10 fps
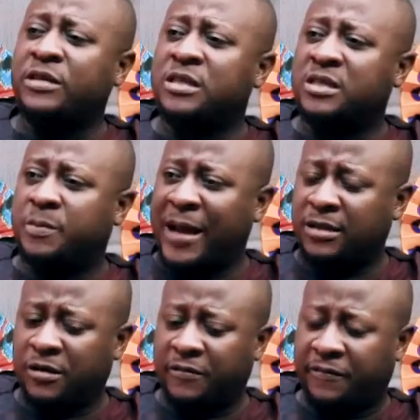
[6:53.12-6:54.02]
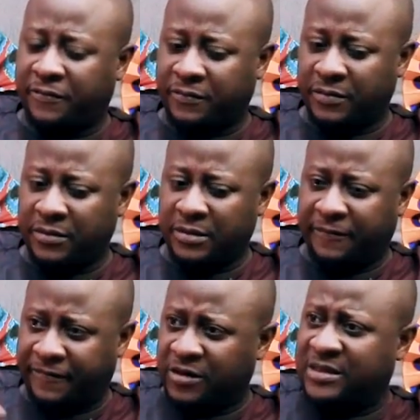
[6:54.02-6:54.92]
of this is part of the
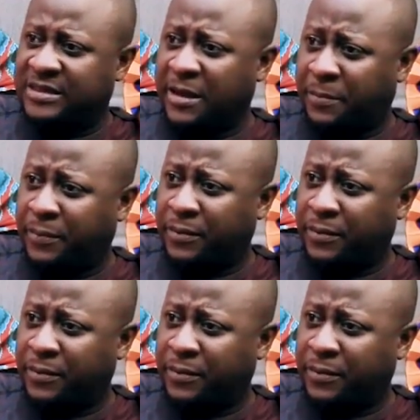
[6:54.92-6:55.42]
first step.